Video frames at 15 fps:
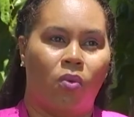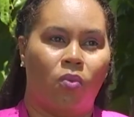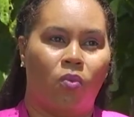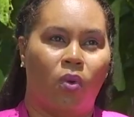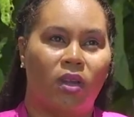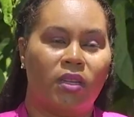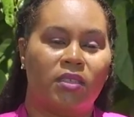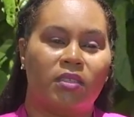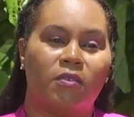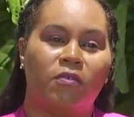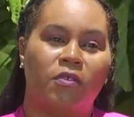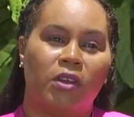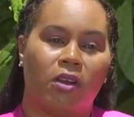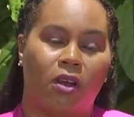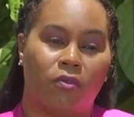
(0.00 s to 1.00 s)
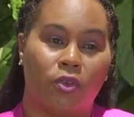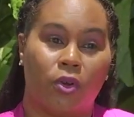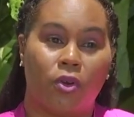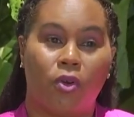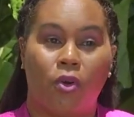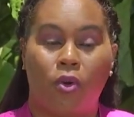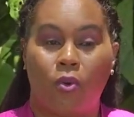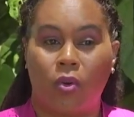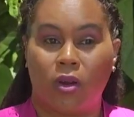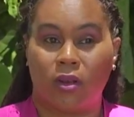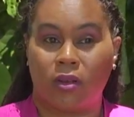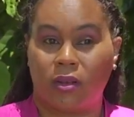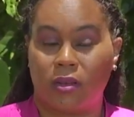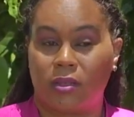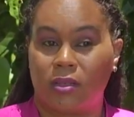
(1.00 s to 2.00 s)
What is the fear of your
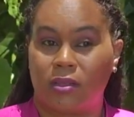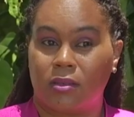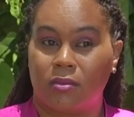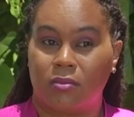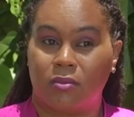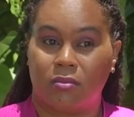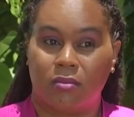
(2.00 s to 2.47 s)
co-workers?